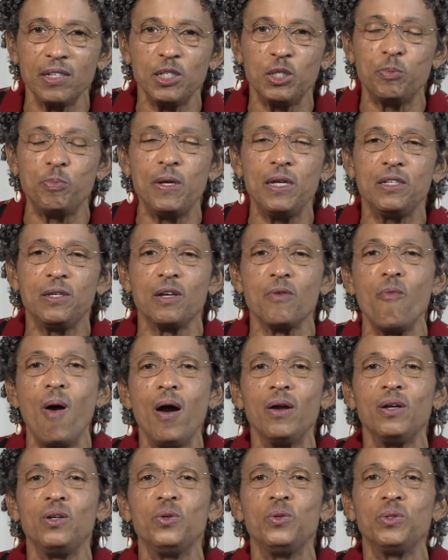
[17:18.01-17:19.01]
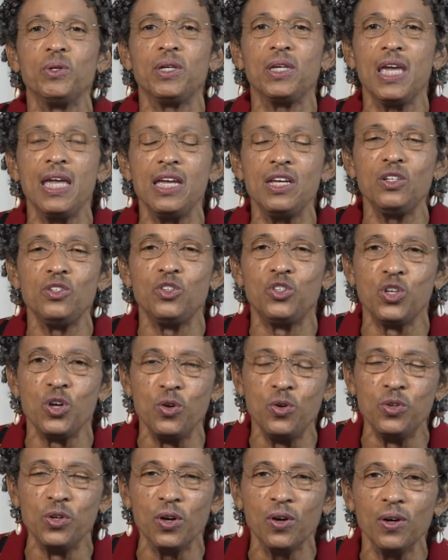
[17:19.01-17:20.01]
He speaks of Martin Luther King
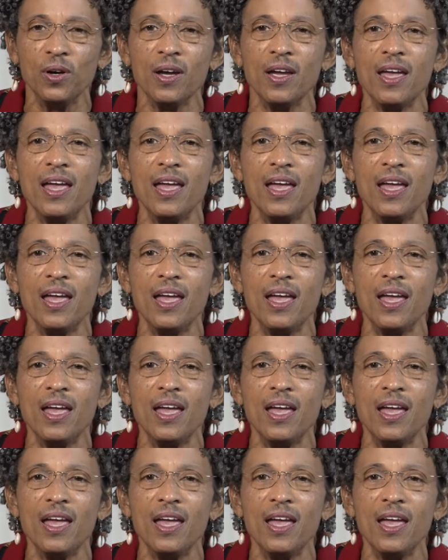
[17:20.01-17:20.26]
Jr.